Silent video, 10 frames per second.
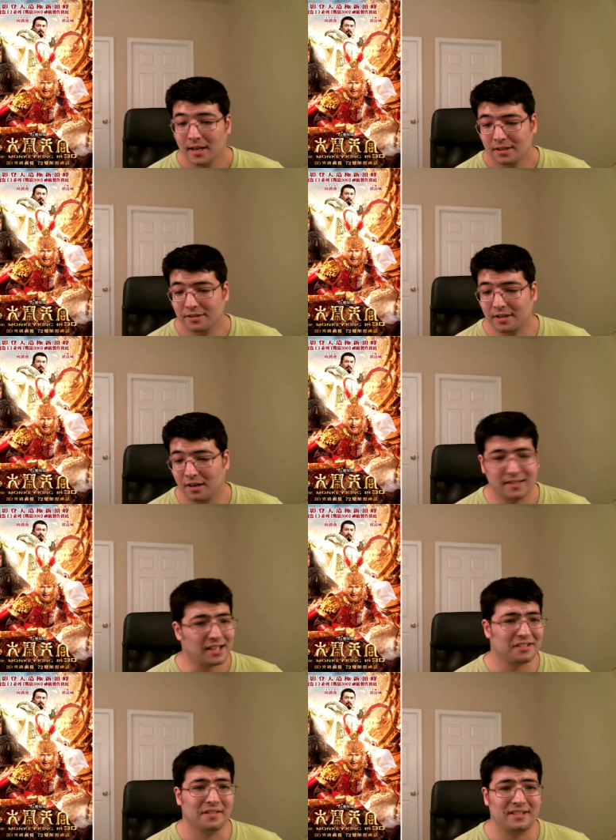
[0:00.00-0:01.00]
So, and
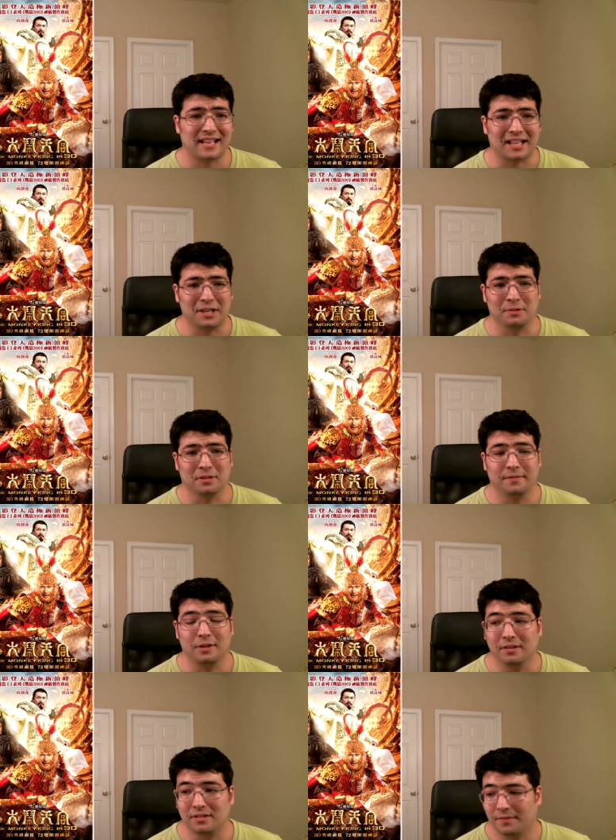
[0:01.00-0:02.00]
that's exactly what a review is.